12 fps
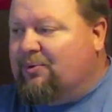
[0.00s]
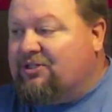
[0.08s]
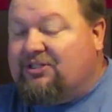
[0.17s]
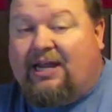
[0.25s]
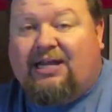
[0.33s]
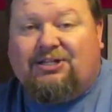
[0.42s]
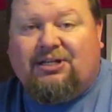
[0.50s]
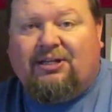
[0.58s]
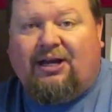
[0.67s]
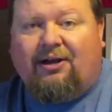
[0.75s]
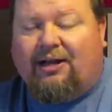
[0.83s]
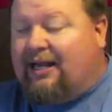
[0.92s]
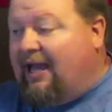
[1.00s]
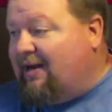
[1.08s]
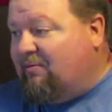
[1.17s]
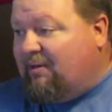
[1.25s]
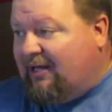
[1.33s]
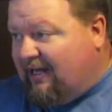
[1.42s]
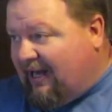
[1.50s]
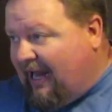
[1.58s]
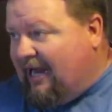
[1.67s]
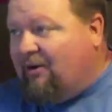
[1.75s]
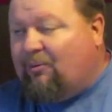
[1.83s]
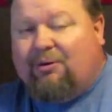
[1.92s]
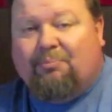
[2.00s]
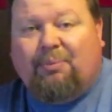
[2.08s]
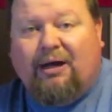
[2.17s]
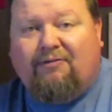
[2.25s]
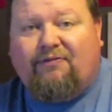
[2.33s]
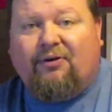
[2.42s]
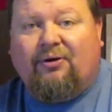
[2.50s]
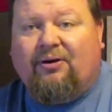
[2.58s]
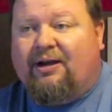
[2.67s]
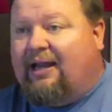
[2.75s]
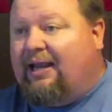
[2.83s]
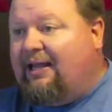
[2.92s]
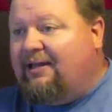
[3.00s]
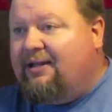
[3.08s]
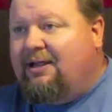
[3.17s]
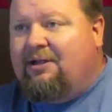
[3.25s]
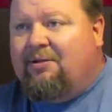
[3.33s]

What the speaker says: were stationed there to kind of be an outward buffer and